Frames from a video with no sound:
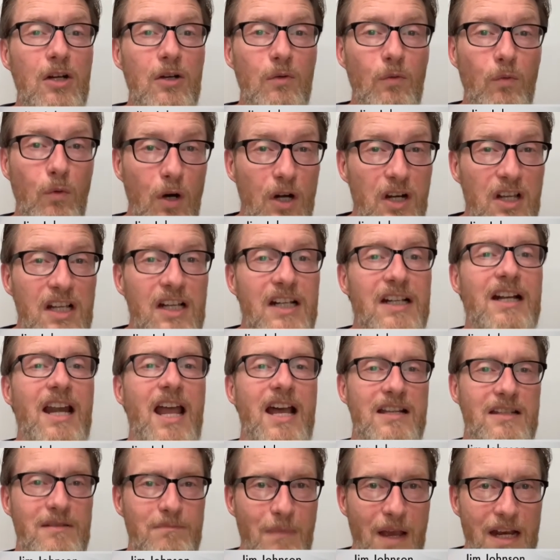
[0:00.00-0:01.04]
working
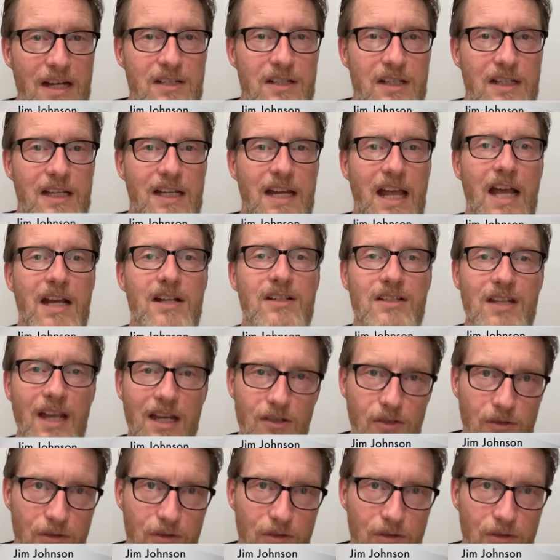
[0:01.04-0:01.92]
class Mexican accent.